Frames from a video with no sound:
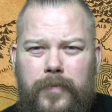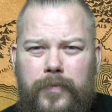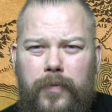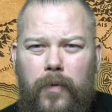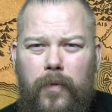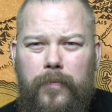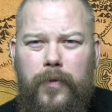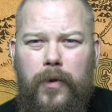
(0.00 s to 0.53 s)

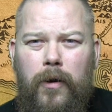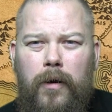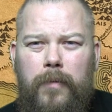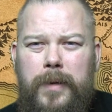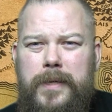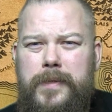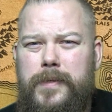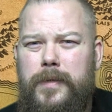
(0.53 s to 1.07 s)
for your
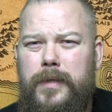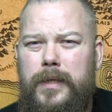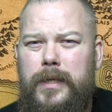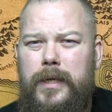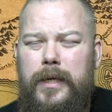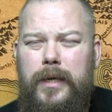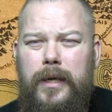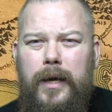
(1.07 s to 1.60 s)
armies.
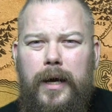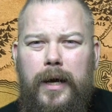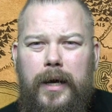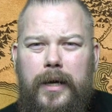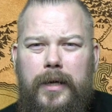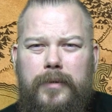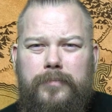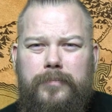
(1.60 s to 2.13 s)

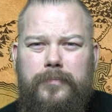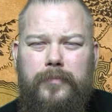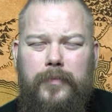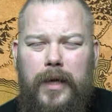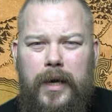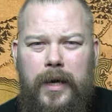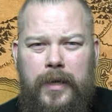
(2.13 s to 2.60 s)
And